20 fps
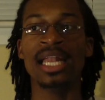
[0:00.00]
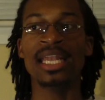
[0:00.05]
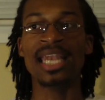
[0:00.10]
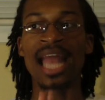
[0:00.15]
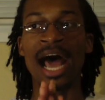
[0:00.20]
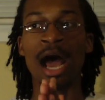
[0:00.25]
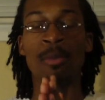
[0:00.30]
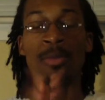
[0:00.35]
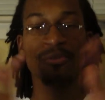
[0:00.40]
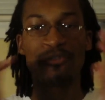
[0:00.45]

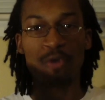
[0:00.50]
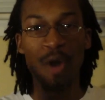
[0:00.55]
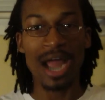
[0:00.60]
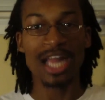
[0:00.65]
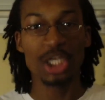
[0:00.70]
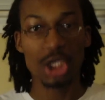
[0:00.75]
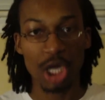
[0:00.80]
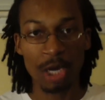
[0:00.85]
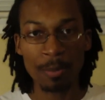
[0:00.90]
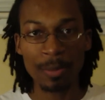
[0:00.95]
Now, before
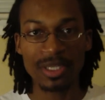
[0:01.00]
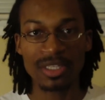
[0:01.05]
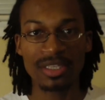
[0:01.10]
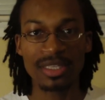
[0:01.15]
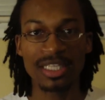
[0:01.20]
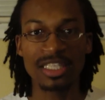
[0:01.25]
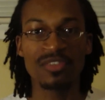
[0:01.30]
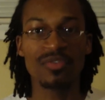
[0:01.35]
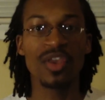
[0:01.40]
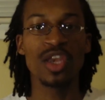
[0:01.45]
I jump
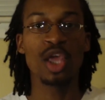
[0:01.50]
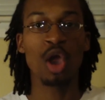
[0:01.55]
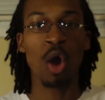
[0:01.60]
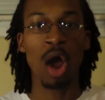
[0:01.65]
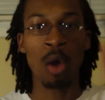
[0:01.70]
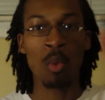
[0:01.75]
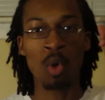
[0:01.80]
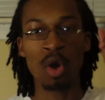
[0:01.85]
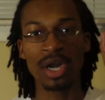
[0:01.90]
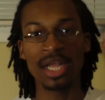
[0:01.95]
into this video,
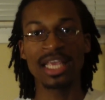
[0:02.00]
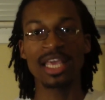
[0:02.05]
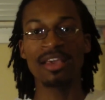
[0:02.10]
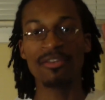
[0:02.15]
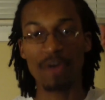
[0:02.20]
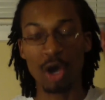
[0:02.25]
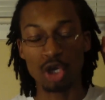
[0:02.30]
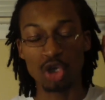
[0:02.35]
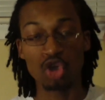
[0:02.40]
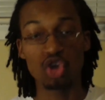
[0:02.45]
I want to
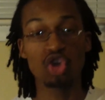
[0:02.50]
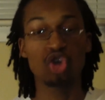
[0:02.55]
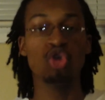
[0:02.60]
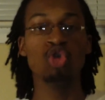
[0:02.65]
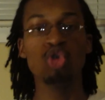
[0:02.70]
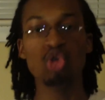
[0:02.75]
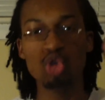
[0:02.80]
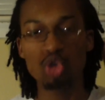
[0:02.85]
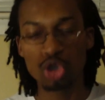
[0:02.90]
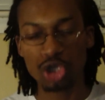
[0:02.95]
give a
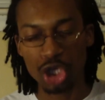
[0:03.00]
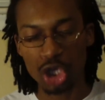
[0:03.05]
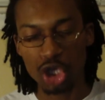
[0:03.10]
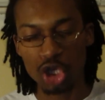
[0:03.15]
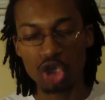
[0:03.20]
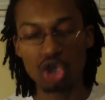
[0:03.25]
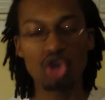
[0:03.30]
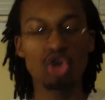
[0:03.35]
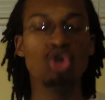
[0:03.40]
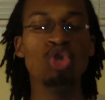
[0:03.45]
huge,
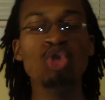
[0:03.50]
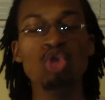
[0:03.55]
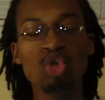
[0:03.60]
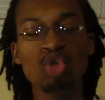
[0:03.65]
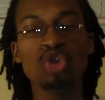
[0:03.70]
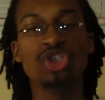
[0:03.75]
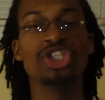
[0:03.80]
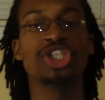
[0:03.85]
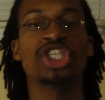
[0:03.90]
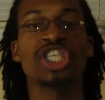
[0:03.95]

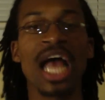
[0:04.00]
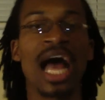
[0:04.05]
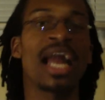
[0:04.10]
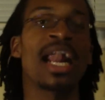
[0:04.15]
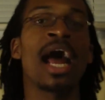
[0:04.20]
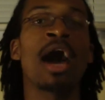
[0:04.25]
huge shout